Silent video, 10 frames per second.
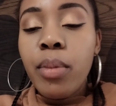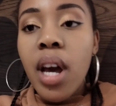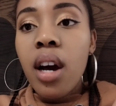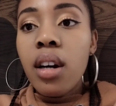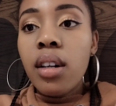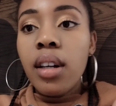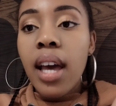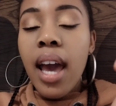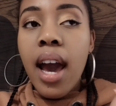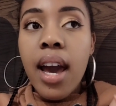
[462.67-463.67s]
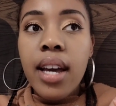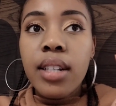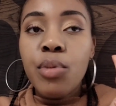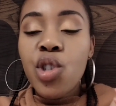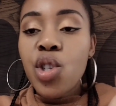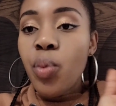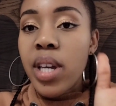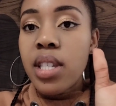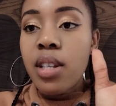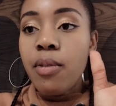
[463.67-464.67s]
now, and we're just
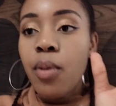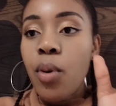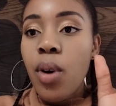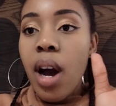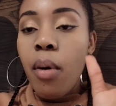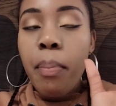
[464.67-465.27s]
waiting for our